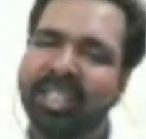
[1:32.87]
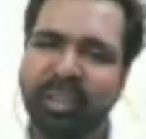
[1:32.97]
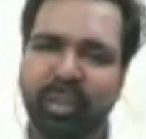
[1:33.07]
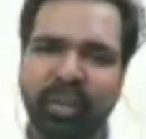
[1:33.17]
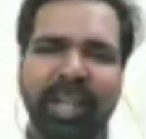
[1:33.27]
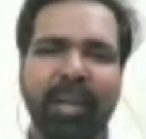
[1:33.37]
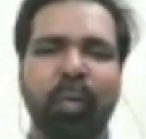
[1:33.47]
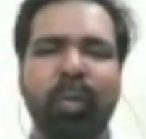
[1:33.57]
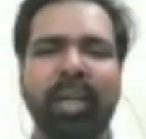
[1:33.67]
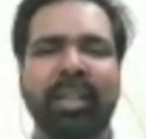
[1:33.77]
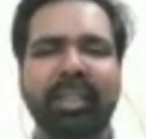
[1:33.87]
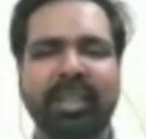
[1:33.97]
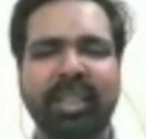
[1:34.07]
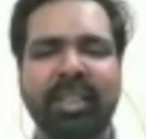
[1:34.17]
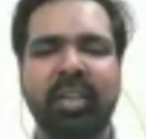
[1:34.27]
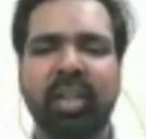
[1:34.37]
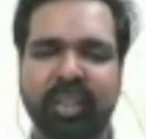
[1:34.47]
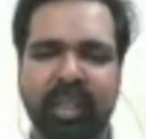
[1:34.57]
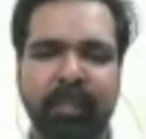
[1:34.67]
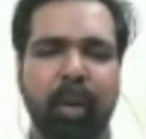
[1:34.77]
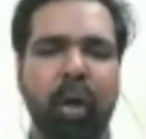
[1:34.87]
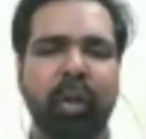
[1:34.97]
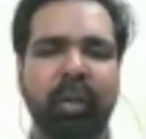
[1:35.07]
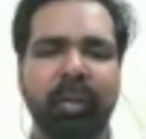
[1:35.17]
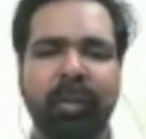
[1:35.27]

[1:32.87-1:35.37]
So today we'll discuss Ruskin Bond.